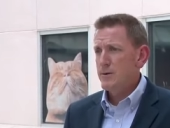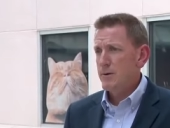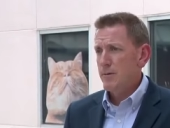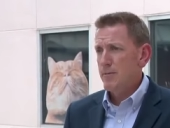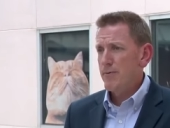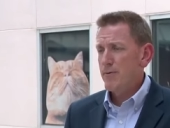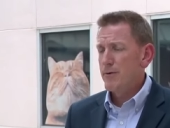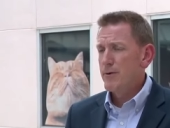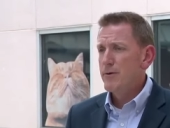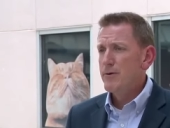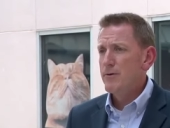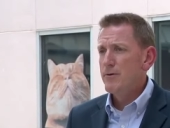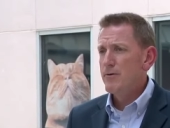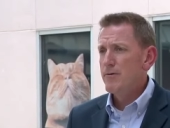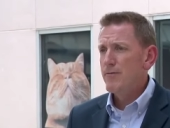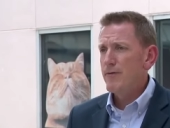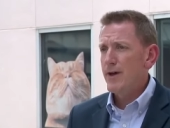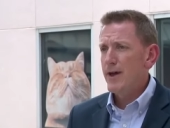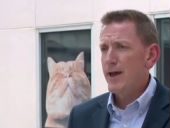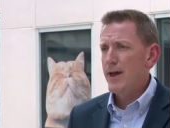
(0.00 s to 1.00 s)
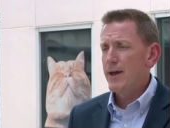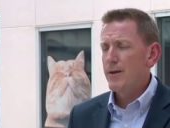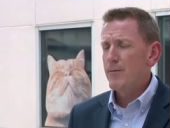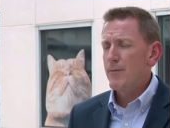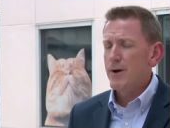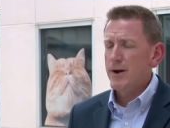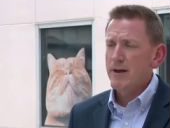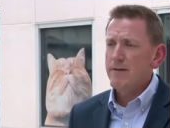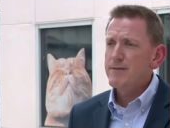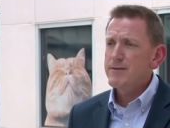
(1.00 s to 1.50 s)
improve, and
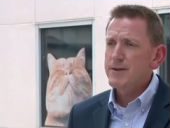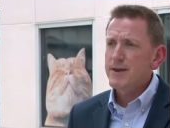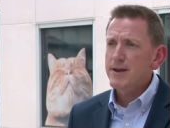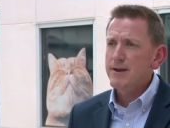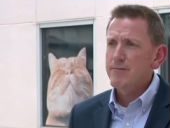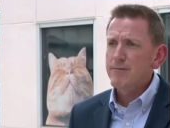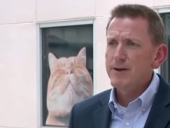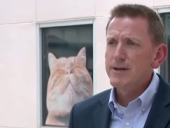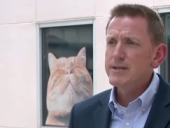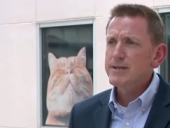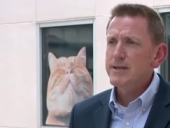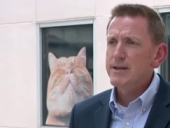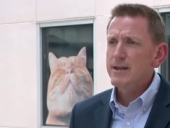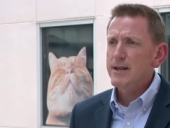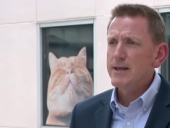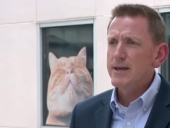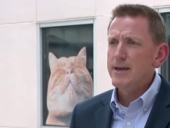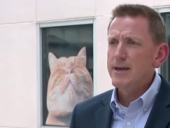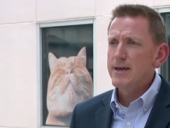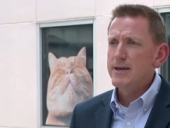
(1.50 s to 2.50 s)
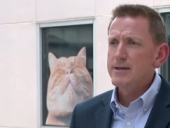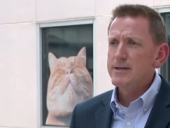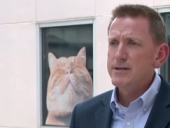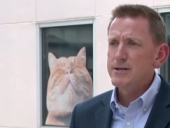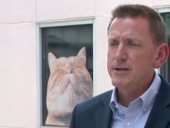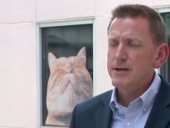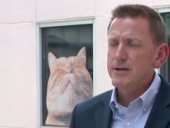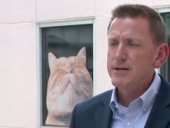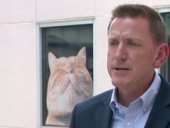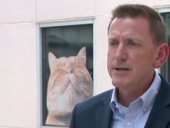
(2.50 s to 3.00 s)
what I've seen recently is
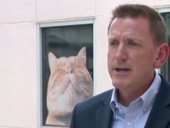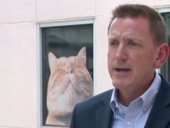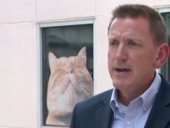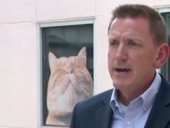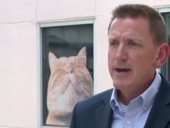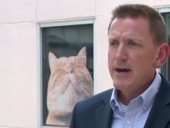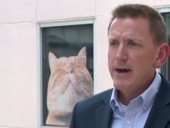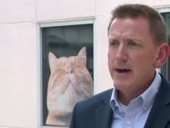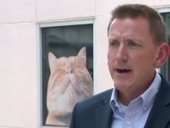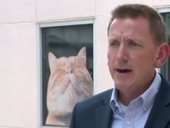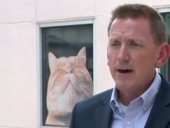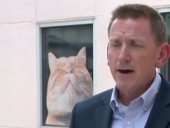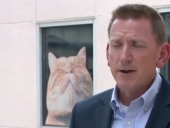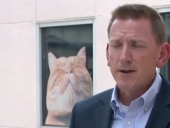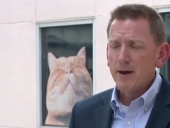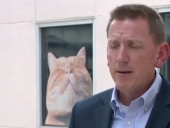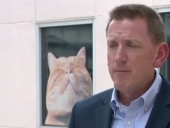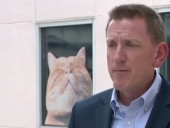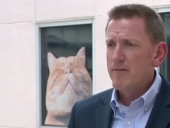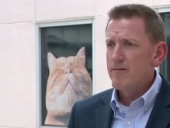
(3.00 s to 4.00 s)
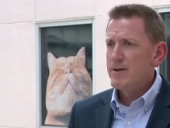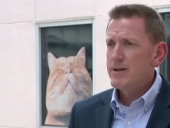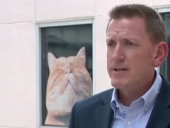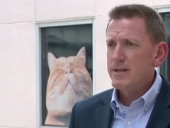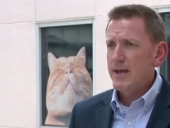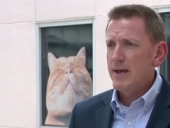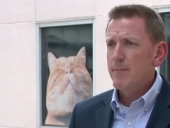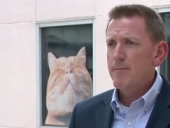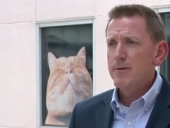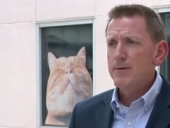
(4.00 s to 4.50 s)
just a number of
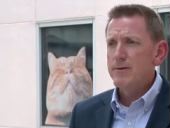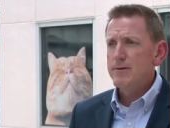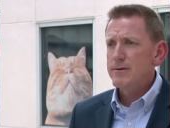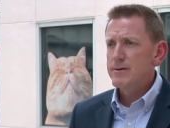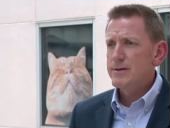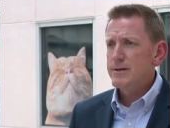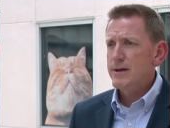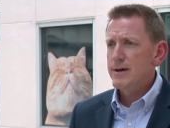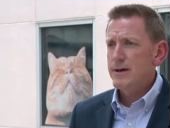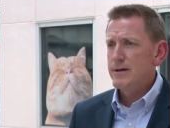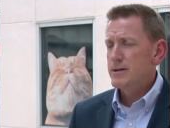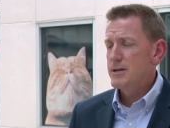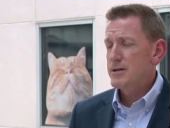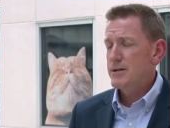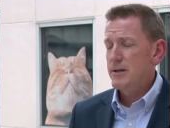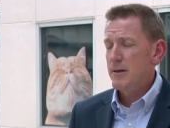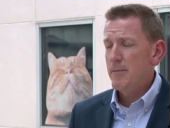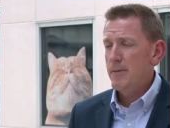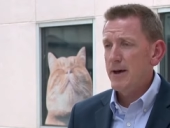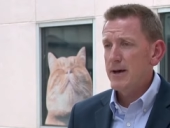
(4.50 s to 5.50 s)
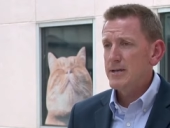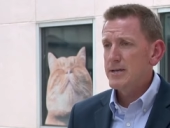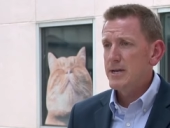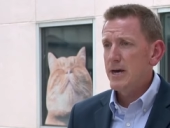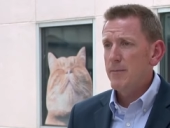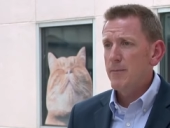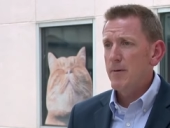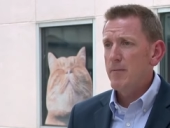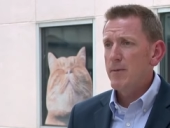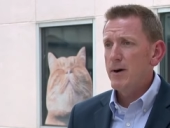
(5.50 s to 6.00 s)
examples just in the past
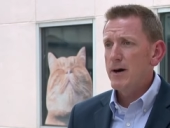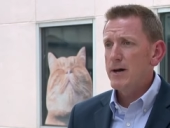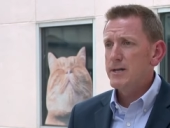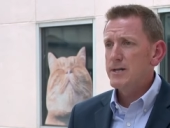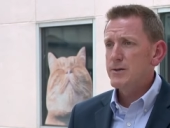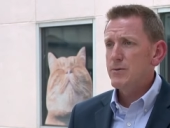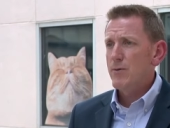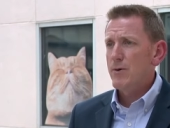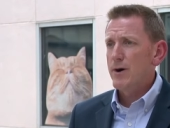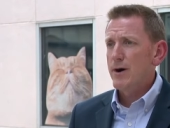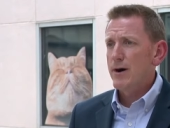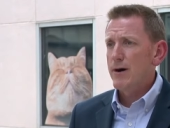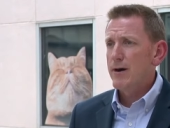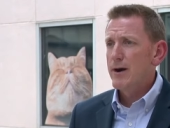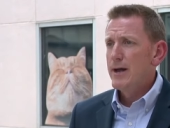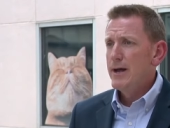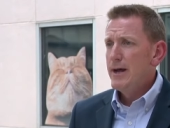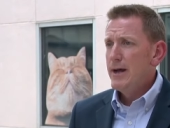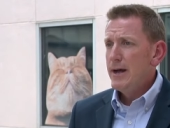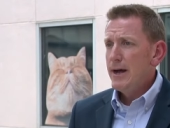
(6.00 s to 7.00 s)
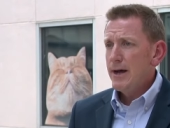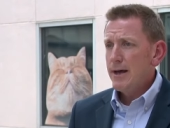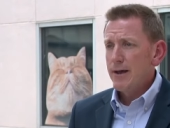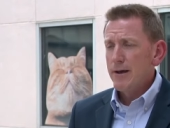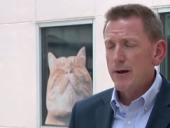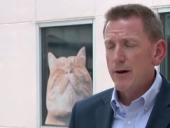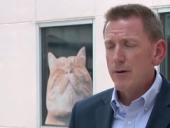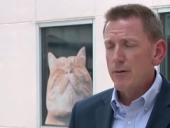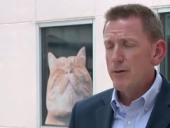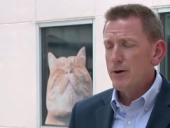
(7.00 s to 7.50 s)
couple months where, you
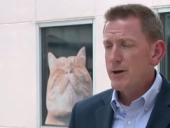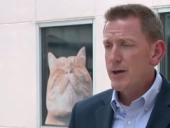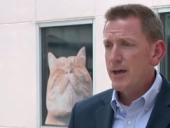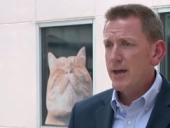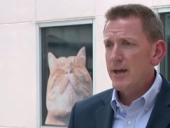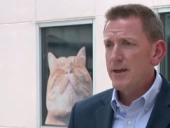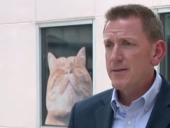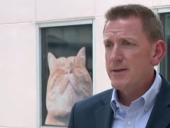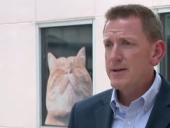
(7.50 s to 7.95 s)
know, looking at the